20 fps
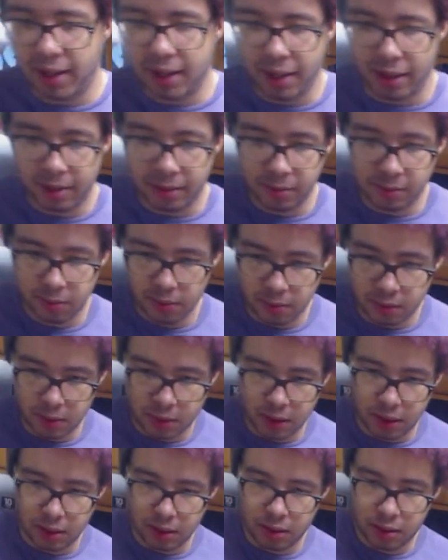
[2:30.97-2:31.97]
up.
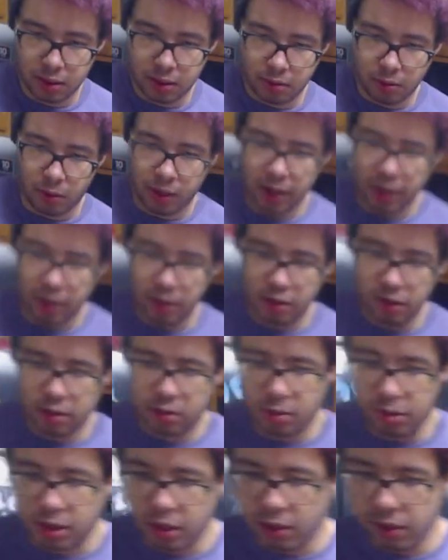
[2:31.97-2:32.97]
Why? You're too
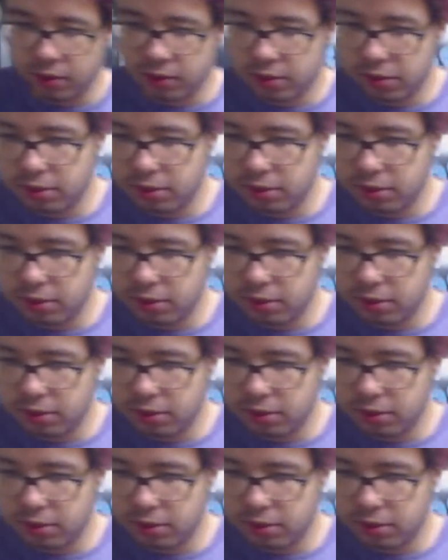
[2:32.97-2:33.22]
close.